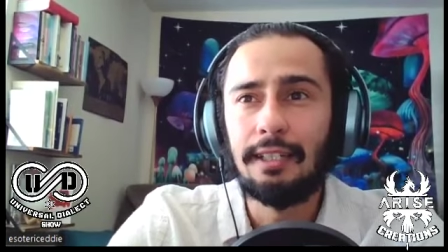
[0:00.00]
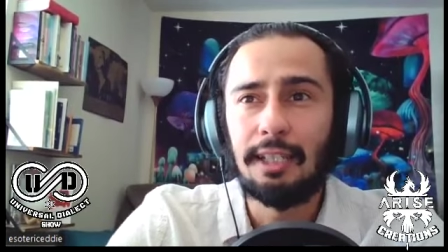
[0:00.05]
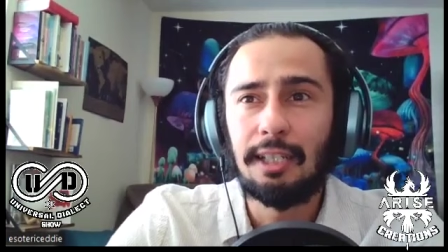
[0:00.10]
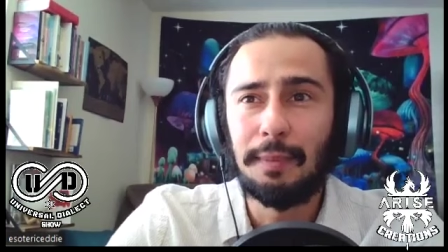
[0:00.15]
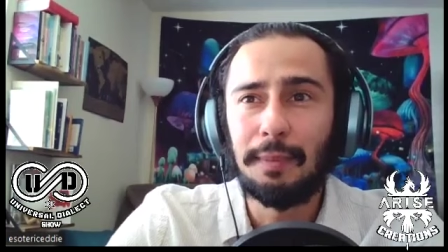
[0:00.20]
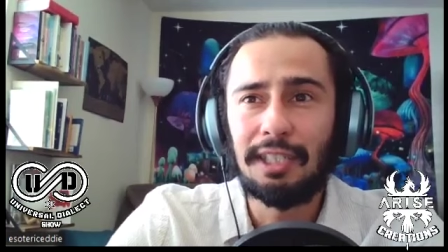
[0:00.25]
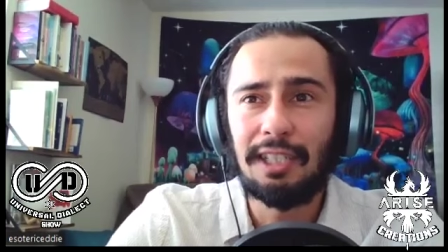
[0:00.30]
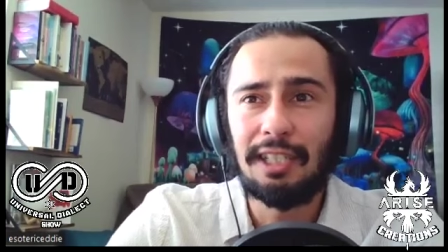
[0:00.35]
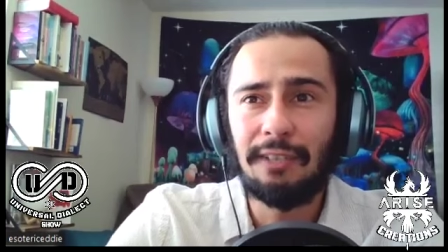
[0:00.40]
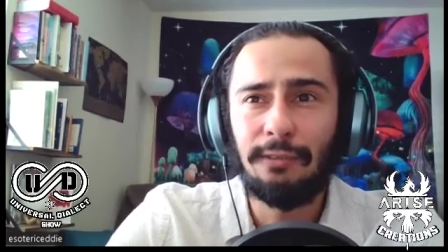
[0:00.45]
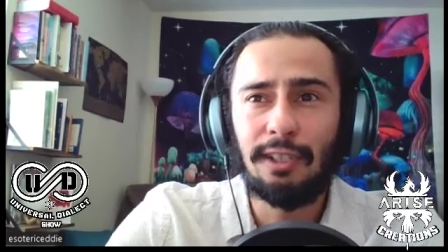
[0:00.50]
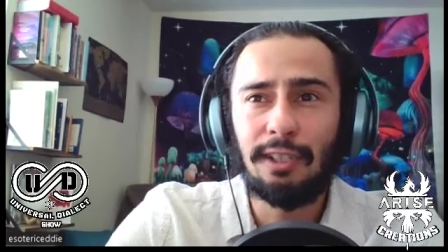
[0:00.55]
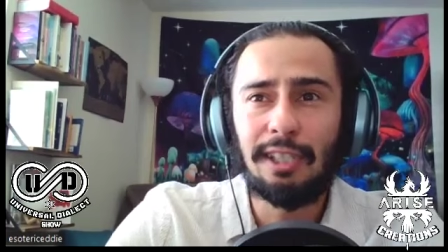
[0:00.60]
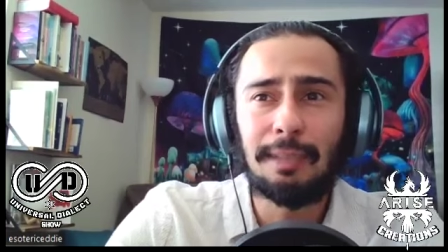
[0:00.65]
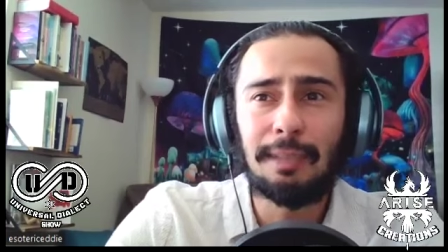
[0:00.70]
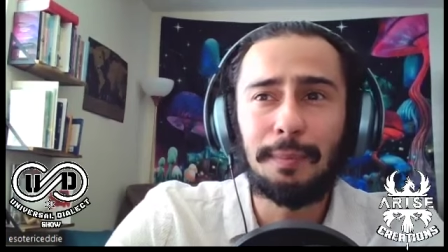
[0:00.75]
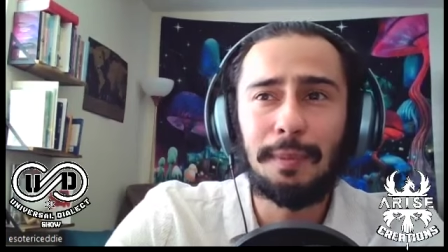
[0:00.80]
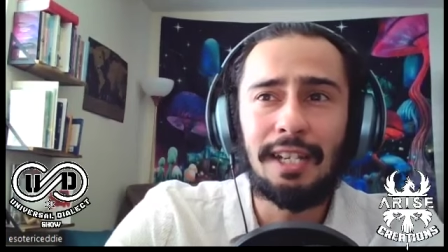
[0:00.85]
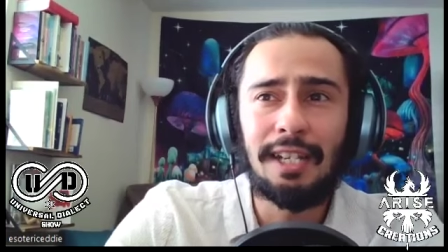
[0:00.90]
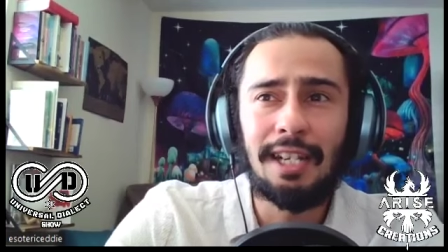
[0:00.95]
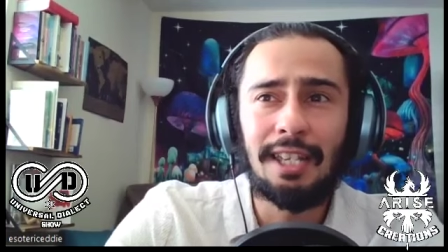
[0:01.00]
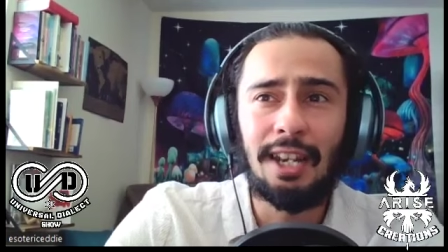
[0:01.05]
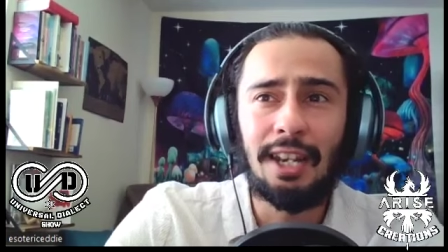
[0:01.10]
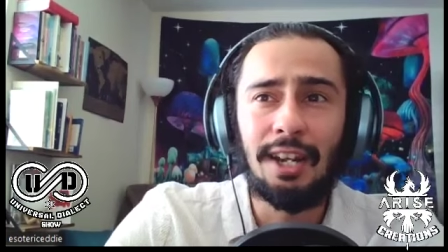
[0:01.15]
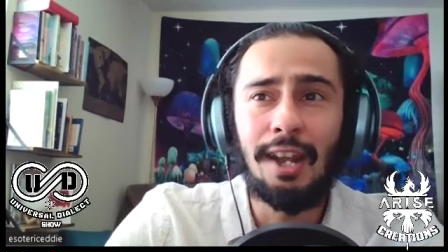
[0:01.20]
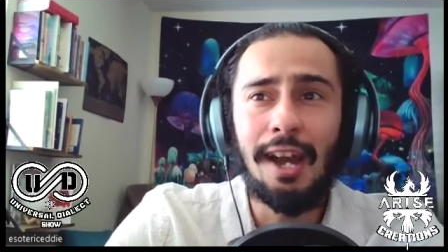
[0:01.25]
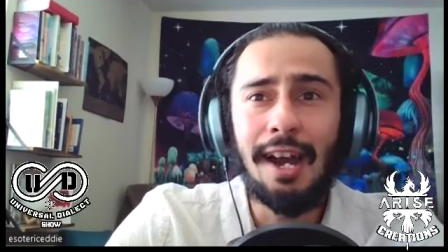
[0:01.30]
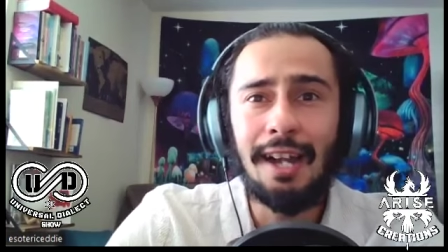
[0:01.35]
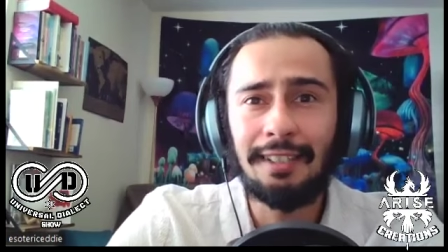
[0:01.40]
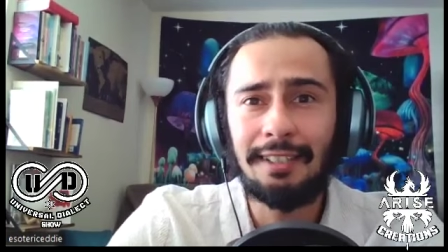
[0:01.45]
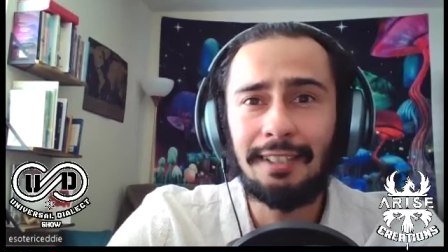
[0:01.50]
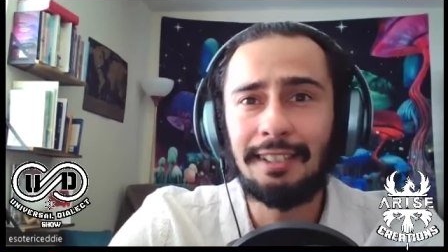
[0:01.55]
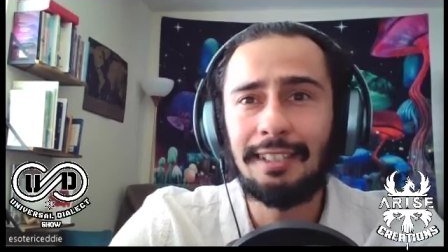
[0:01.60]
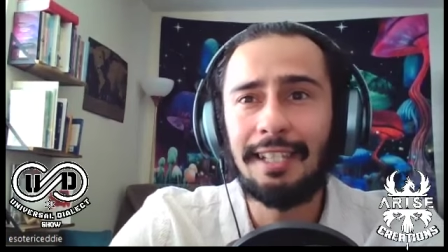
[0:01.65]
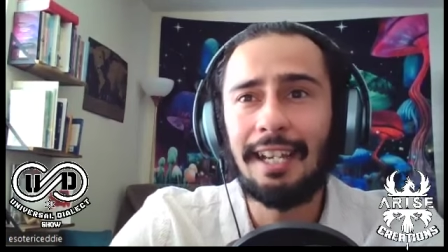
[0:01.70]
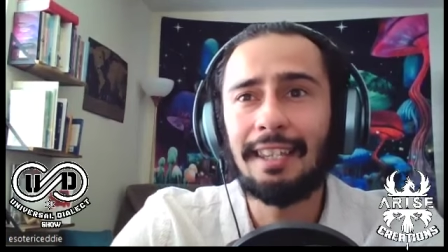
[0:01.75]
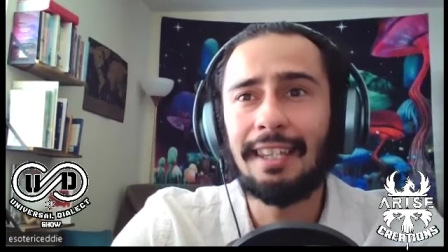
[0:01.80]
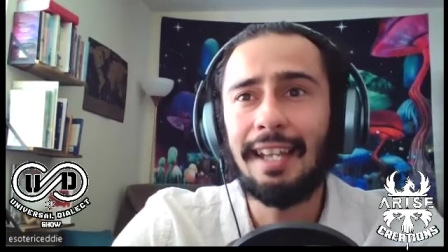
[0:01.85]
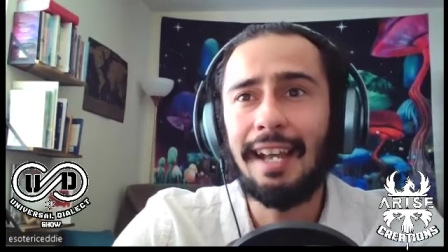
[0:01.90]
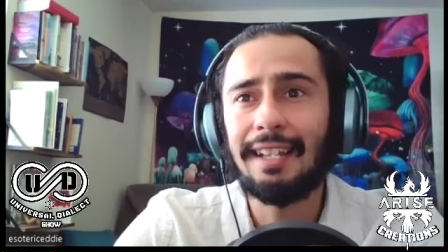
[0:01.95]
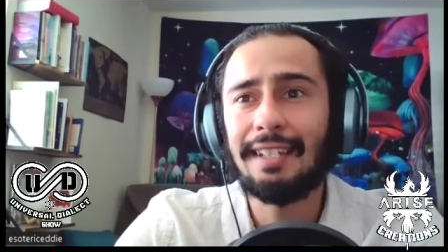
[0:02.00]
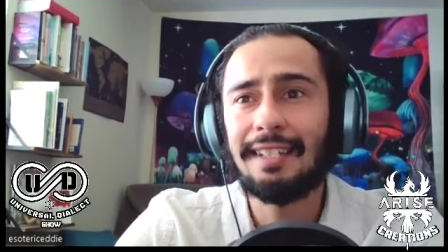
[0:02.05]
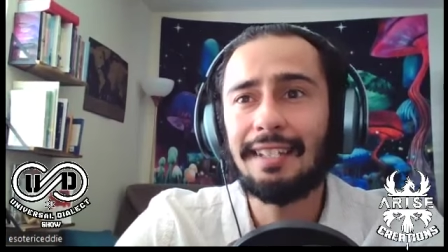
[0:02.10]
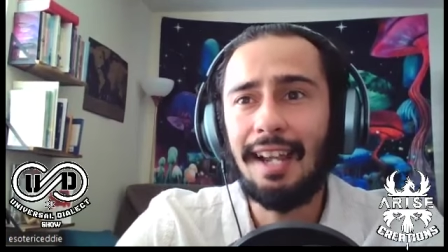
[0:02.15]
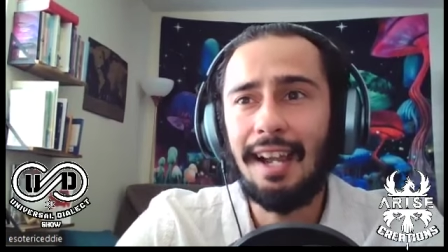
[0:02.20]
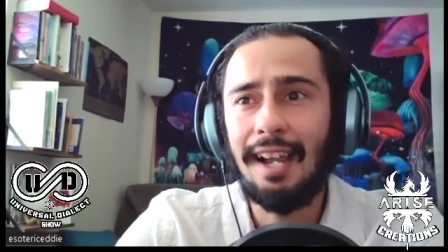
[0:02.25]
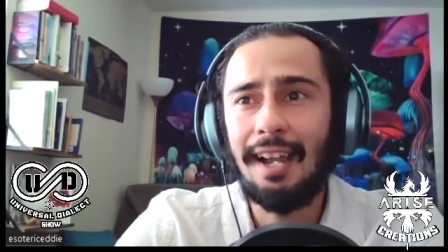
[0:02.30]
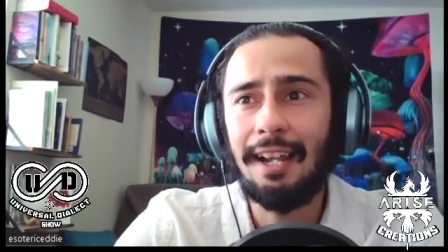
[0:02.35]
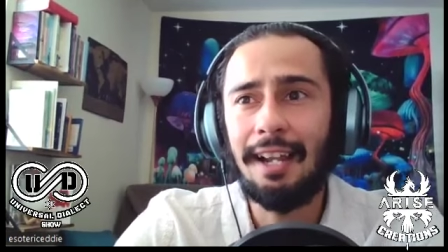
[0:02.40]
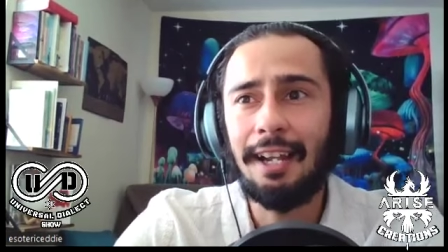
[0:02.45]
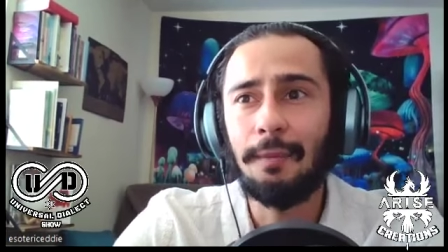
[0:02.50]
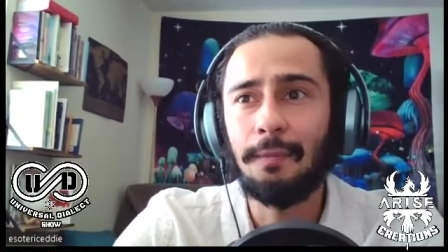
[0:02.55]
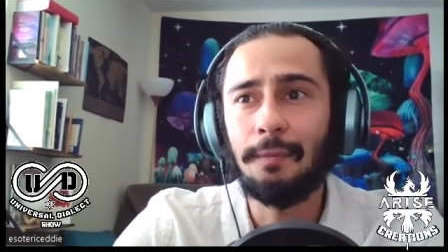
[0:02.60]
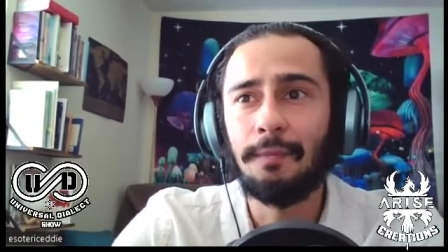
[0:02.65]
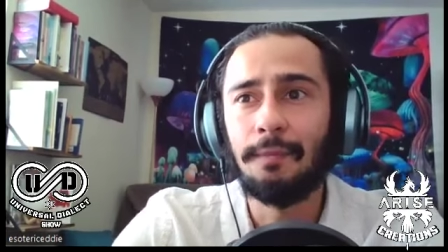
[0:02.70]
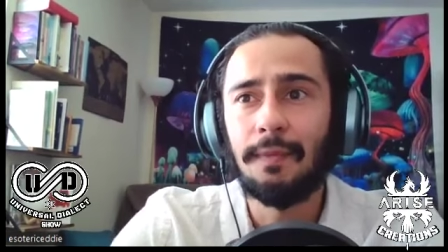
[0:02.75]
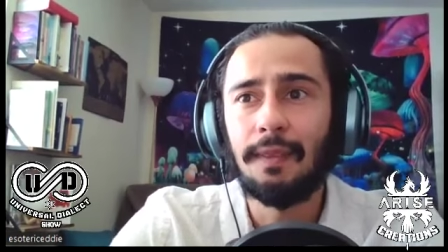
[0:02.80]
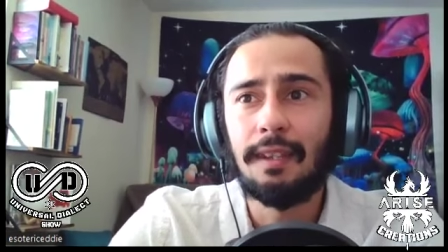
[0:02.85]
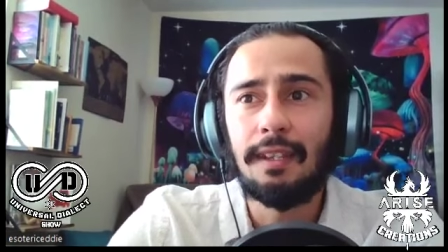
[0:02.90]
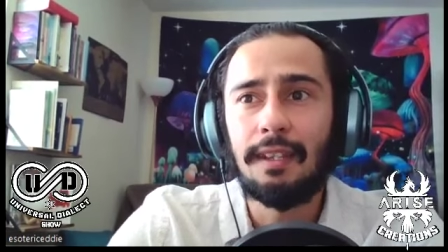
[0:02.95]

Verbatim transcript: specifically speaking, the Nazis at that time,